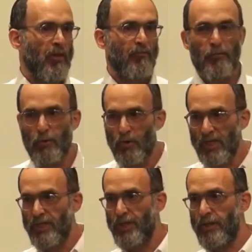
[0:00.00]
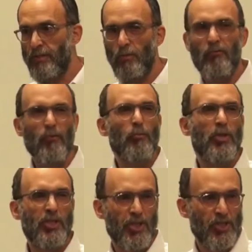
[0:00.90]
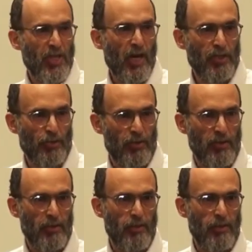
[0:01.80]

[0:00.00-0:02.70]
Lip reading: from a religion or from religious doctrine